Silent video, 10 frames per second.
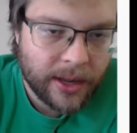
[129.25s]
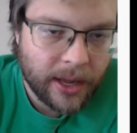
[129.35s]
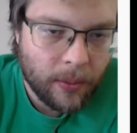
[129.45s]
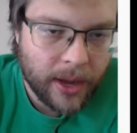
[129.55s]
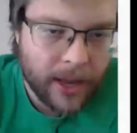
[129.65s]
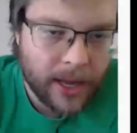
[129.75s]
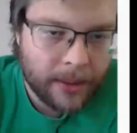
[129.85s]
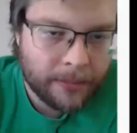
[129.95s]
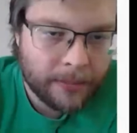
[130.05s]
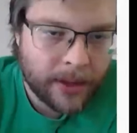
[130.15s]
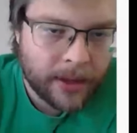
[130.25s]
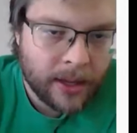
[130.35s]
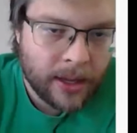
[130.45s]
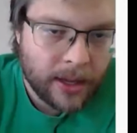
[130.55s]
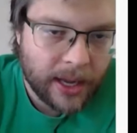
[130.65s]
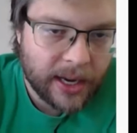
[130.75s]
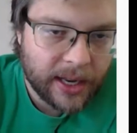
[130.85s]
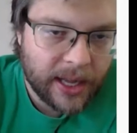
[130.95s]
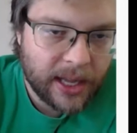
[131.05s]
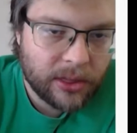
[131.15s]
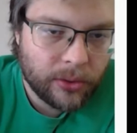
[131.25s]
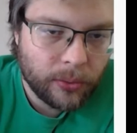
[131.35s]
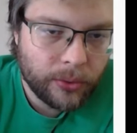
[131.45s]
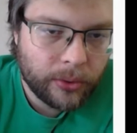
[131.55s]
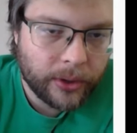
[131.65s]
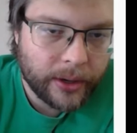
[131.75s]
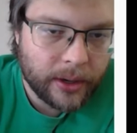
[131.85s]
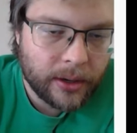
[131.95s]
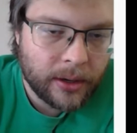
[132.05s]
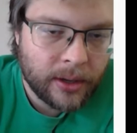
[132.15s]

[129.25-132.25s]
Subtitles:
It went up and it hit the ruler